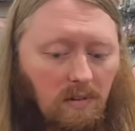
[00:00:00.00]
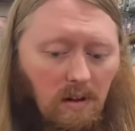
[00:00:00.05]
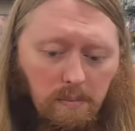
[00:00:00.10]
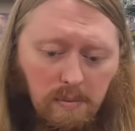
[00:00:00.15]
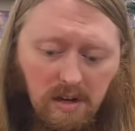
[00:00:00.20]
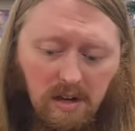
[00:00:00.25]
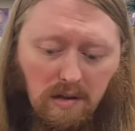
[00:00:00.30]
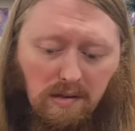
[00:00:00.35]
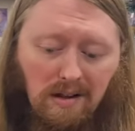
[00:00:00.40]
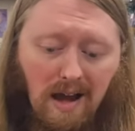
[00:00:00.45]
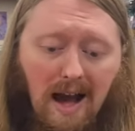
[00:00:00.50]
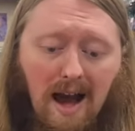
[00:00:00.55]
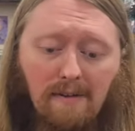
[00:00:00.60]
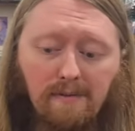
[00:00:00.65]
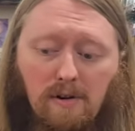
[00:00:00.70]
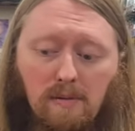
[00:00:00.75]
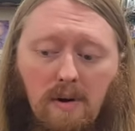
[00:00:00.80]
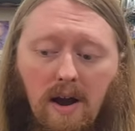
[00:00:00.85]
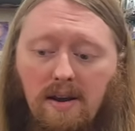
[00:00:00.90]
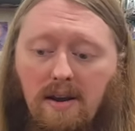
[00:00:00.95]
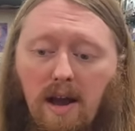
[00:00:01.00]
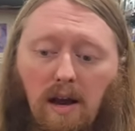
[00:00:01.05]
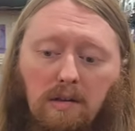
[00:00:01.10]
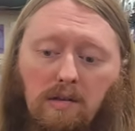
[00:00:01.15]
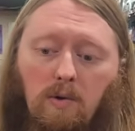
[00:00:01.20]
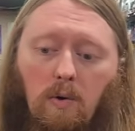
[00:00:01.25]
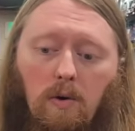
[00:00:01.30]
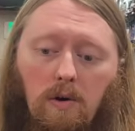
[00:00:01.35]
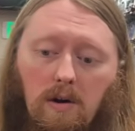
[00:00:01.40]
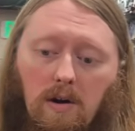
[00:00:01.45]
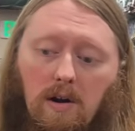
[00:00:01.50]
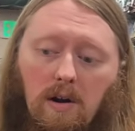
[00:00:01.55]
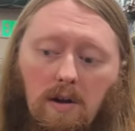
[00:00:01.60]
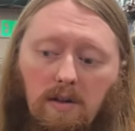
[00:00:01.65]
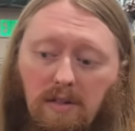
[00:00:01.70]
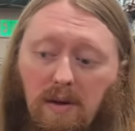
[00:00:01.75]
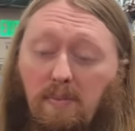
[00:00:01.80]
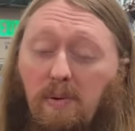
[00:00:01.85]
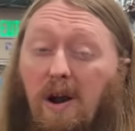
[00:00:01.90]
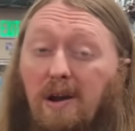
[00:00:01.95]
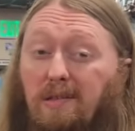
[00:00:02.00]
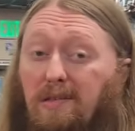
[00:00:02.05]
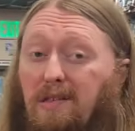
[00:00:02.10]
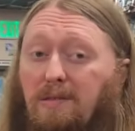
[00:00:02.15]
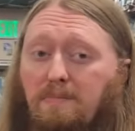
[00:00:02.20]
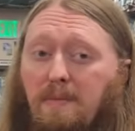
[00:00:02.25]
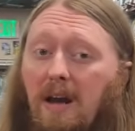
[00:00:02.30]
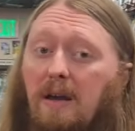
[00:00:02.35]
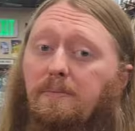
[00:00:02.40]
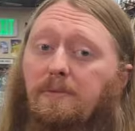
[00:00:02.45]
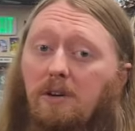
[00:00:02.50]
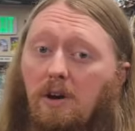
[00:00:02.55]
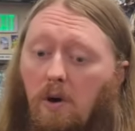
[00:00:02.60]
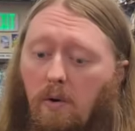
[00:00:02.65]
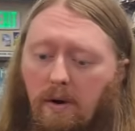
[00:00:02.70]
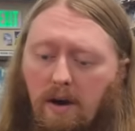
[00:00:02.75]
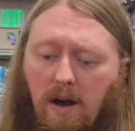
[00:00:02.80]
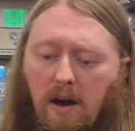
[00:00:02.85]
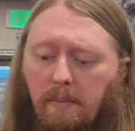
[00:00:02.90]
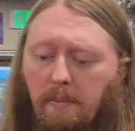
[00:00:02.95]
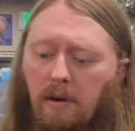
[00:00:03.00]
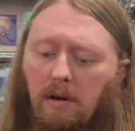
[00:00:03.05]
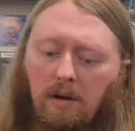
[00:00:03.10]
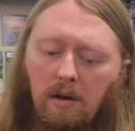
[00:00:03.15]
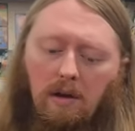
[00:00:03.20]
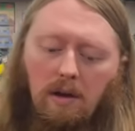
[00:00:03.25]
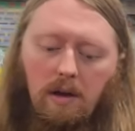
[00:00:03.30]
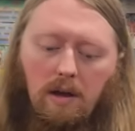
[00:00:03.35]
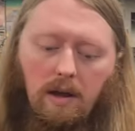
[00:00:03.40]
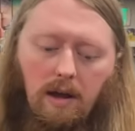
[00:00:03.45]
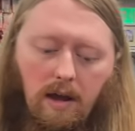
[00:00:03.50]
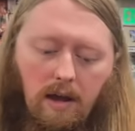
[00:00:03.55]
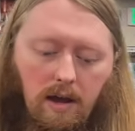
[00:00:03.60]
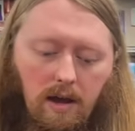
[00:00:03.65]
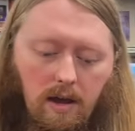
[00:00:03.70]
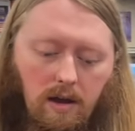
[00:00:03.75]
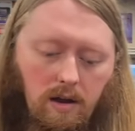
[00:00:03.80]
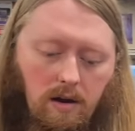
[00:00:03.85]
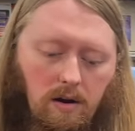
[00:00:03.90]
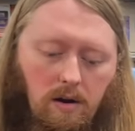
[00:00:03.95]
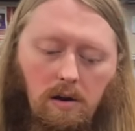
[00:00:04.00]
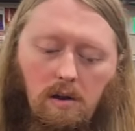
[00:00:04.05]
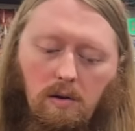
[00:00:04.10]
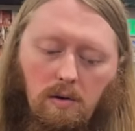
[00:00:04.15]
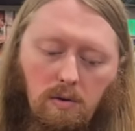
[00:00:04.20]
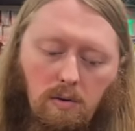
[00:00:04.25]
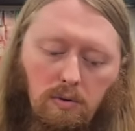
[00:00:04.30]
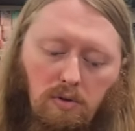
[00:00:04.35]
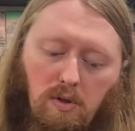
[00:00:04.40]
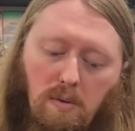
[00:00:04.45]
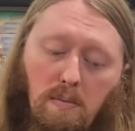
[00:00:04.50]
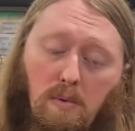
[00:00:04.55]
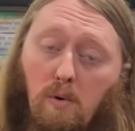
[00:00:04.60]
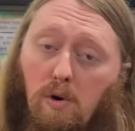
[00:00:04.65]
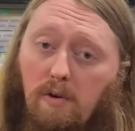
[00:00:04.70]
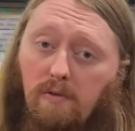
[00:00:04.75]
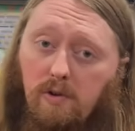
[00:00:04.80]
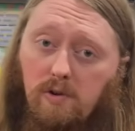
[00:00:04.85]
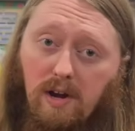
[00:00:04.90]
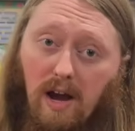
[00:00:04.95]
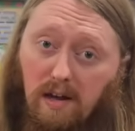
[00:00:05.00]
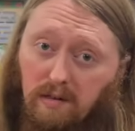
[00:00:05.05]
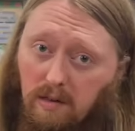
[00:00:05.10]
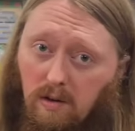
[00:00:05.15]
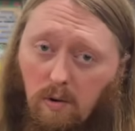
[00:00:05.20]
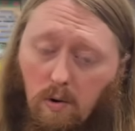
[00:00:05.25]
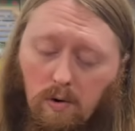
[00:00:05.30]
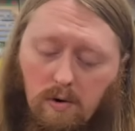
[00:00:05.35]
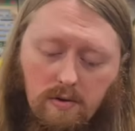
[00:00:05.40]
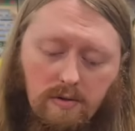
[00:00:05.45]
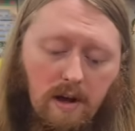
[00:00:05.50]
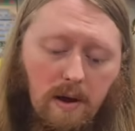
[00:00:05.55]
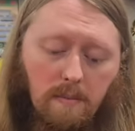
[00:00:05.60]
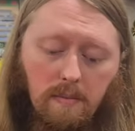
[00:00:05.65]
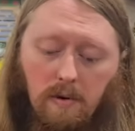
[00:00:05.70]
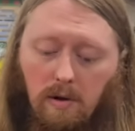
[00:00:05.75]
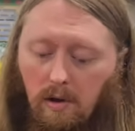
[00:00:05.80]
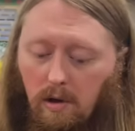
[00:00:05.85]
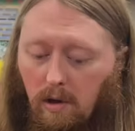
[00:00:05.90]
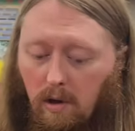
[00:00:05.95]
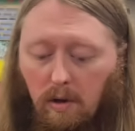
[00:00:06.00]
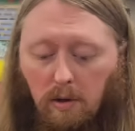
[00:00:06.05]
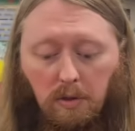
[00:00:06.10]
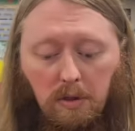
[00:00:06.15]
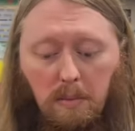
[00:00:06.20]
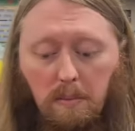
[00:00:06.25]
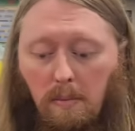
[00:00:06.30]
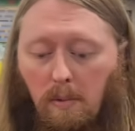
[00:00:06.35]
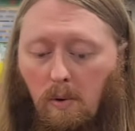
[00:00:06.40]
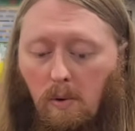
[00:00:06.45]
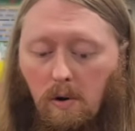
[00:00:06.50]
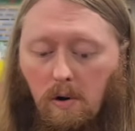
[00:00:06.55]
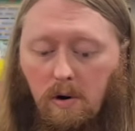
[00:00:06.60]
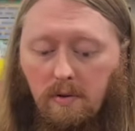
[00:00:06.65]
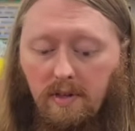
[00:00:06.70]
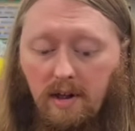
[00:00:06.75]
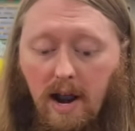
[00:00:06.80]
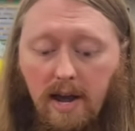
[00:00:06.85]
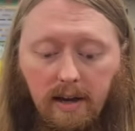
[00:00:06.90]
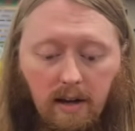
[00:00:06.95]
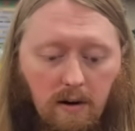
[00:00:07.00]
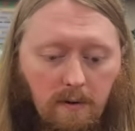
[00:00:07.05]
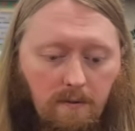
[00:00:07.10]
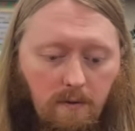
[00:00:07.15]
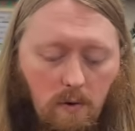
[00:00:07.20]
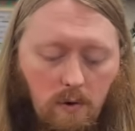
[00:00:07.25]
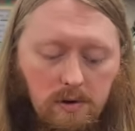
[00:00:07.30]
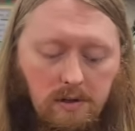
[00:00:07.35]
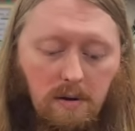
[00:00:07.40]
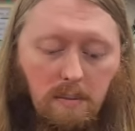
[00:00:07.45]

because after my next order, the prices might be going up. And the more of you guys that order them, the more that I can afford